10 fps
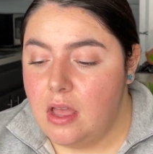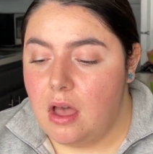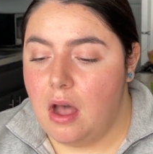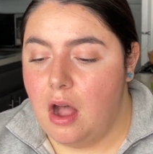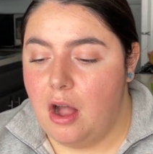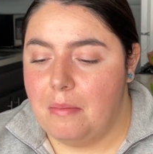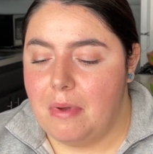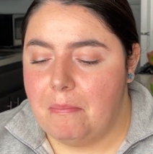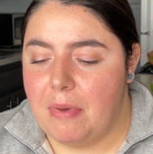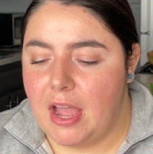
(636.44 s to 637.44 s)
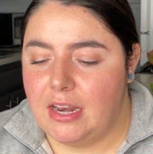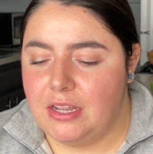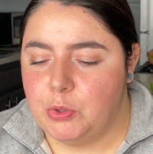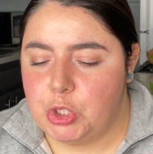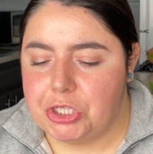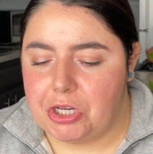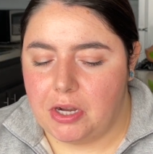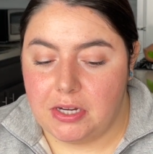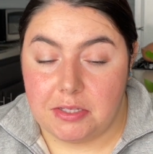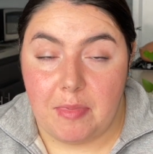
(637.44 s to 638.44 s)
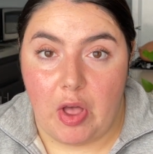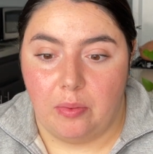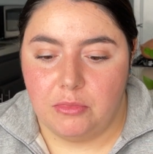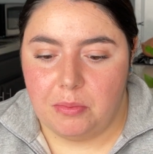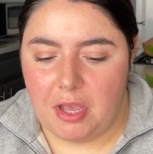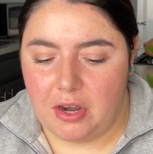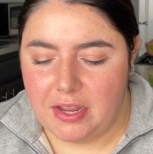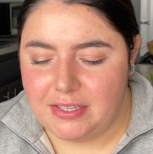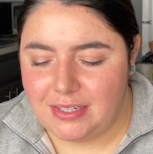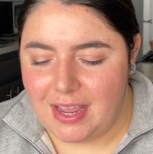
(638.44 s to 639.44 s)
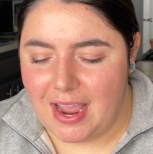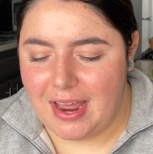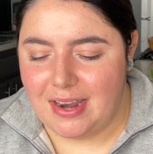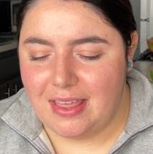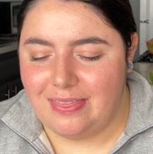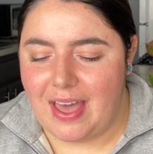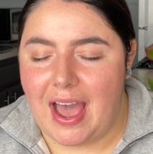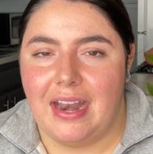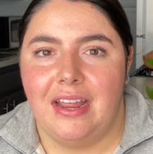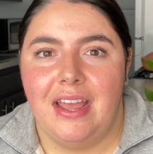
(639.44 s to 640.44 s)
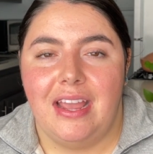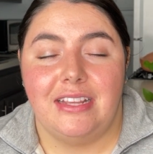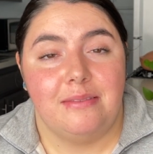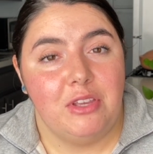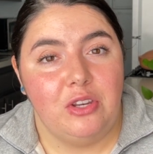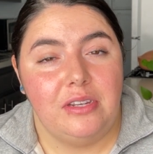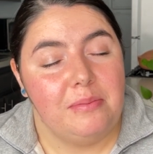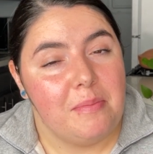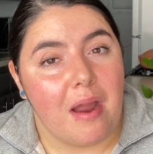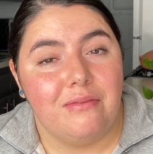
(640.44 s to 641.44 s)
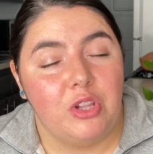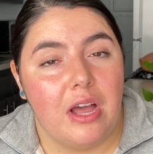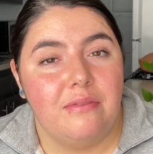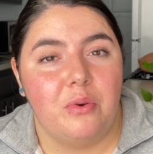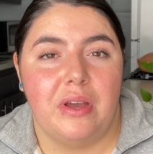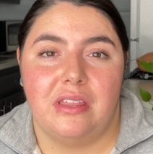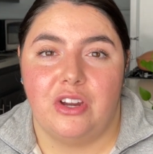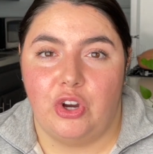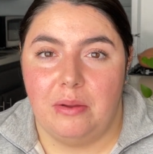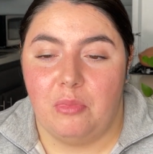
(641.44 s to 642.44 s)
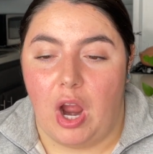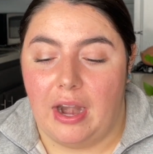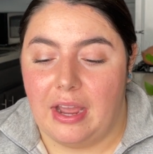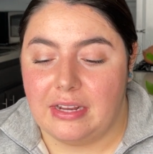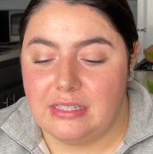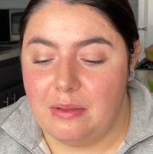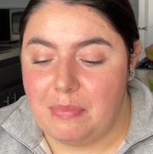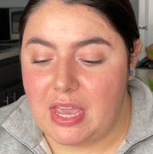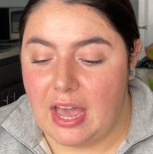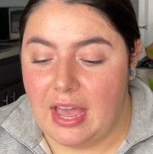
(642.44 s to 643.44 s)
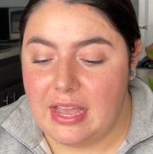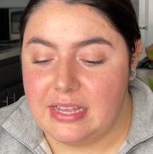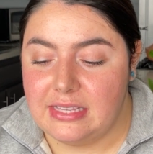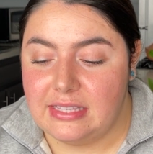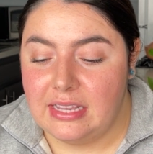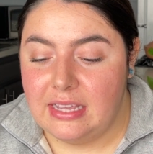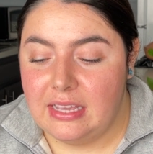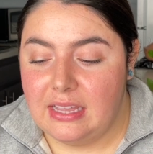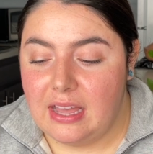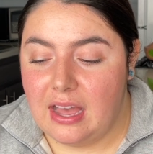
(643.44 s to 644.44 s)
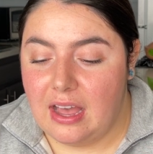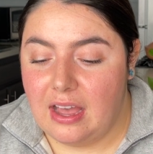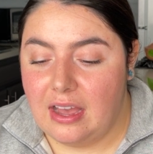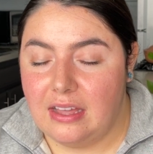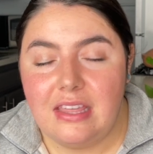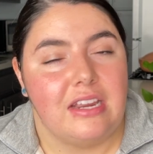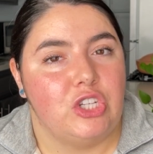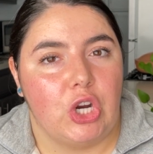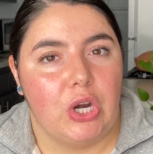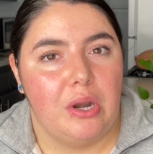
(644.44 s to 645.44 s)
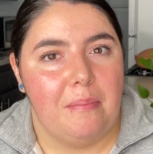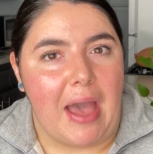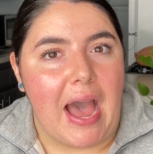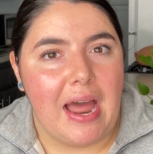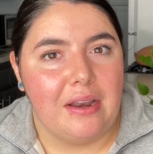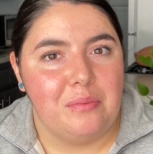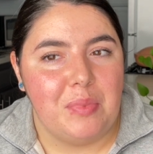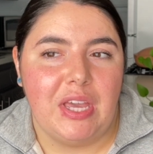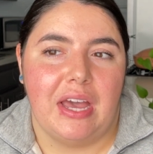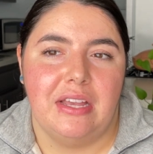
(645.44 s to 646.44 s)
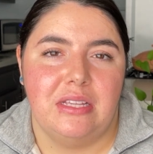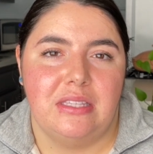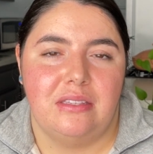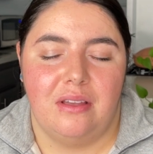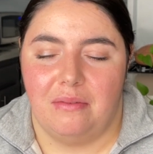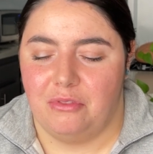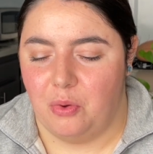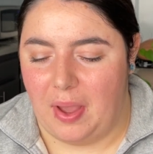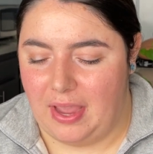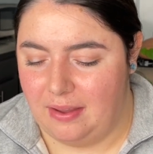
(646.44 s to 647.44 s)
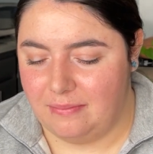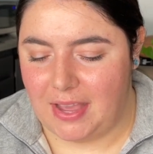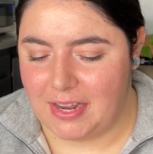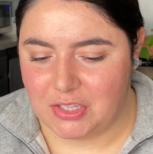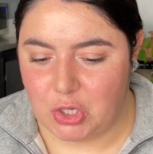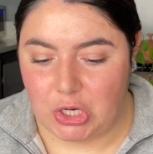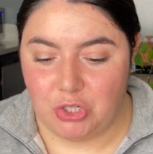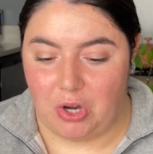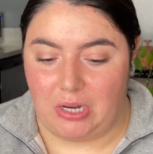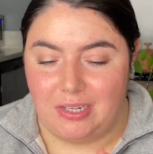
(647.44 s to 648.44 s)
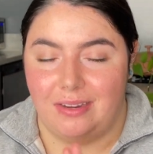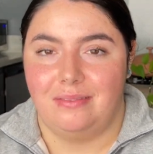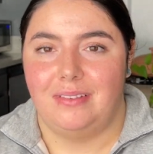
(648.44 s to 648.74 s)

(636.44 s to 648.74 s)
But it was just starting to smell, to be honest. And that is something you need to be mindful of with cream products because they can turn bad because of the way, I guess, they're constructed.